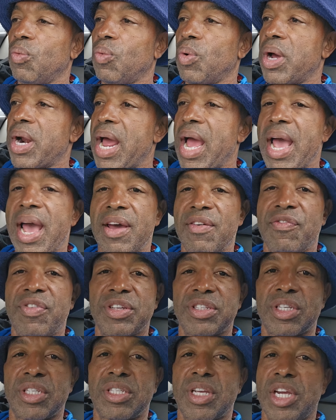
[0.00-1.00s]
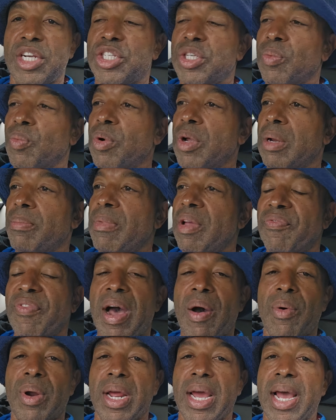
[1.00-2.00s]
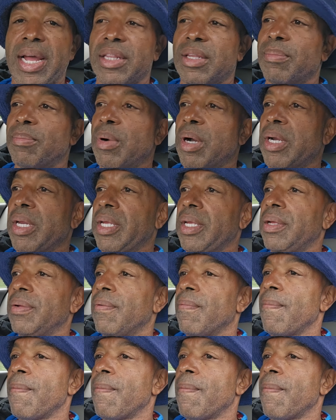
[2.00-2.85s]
when I had visitation with him, if I would have had the money